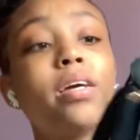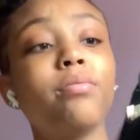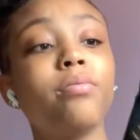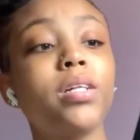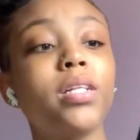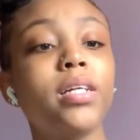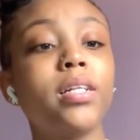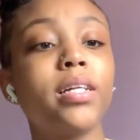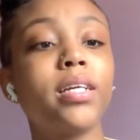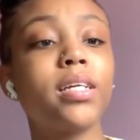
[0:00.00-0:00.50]

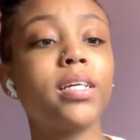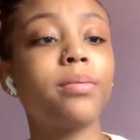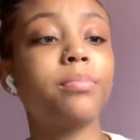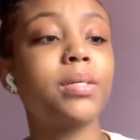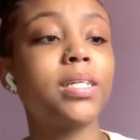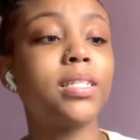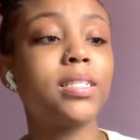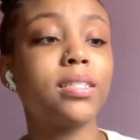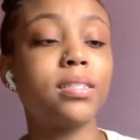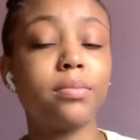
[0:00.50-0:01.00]
really like it
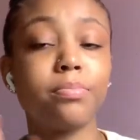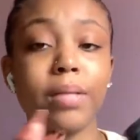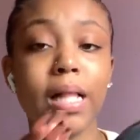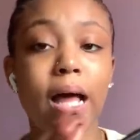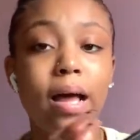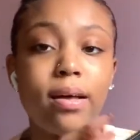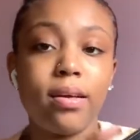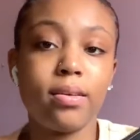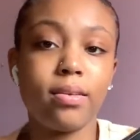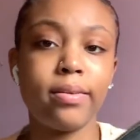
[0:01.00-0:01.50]
because it's
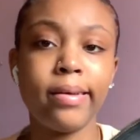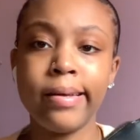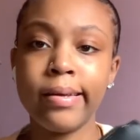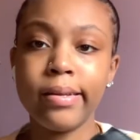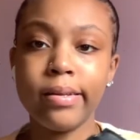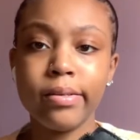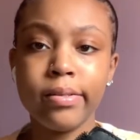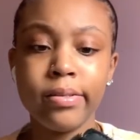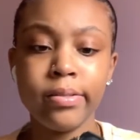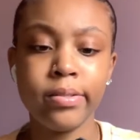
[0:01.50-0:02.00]
black
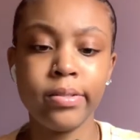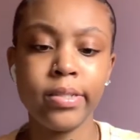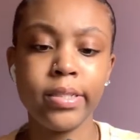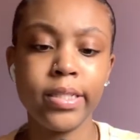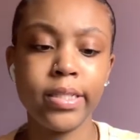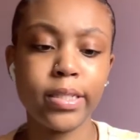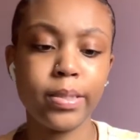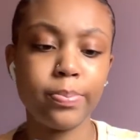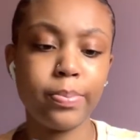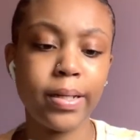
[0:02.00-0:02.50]
and
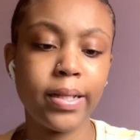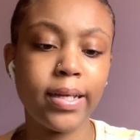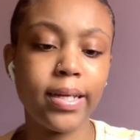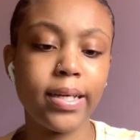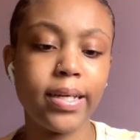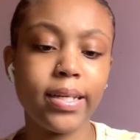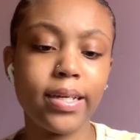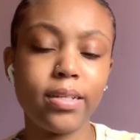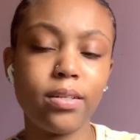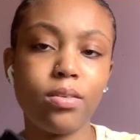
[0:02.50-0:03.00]
it's
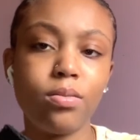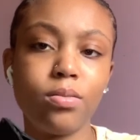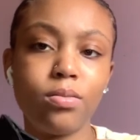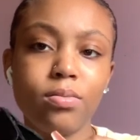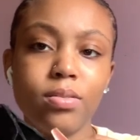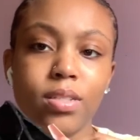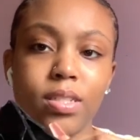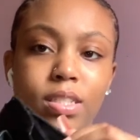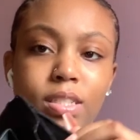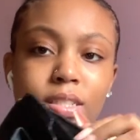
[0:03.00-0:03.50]
plain. I know
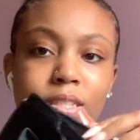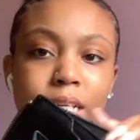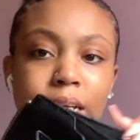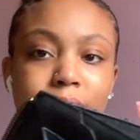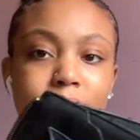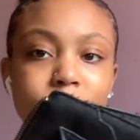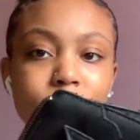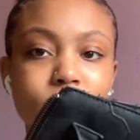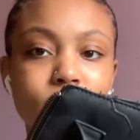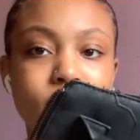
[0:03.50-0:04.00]
the
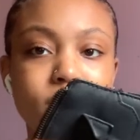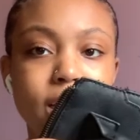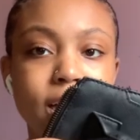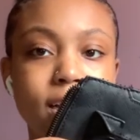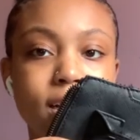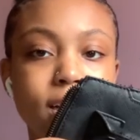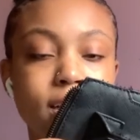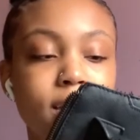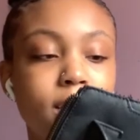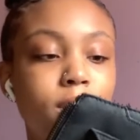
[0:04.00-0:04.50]
shades are
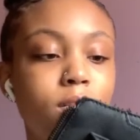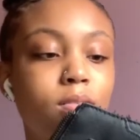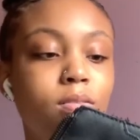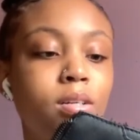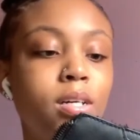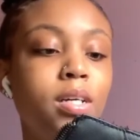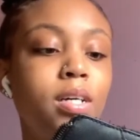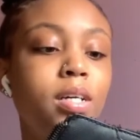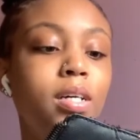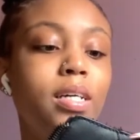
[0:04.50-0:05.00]
shaggling out.
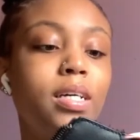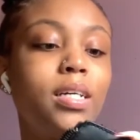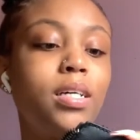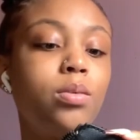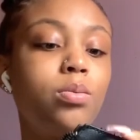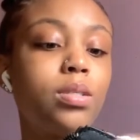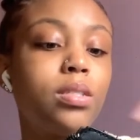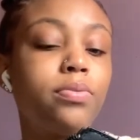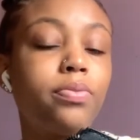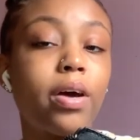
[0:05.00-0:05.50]
It
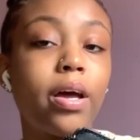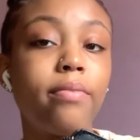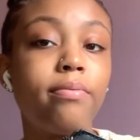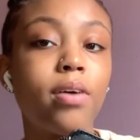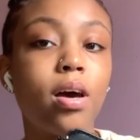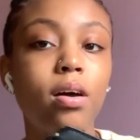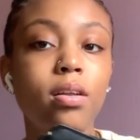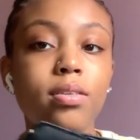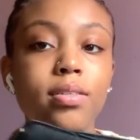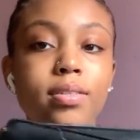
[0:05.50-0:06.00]
was
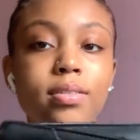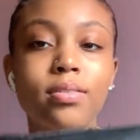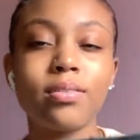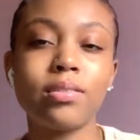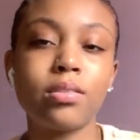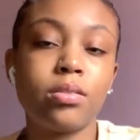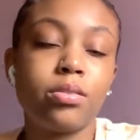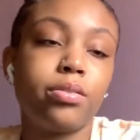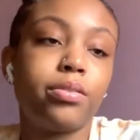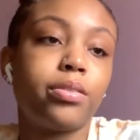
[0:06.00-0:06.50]
$5,
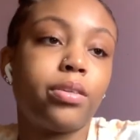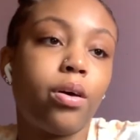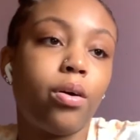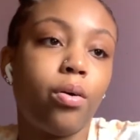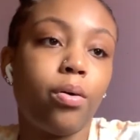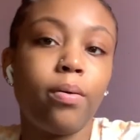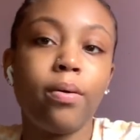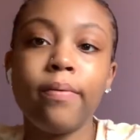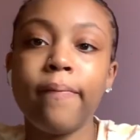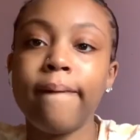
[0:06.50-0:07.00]
so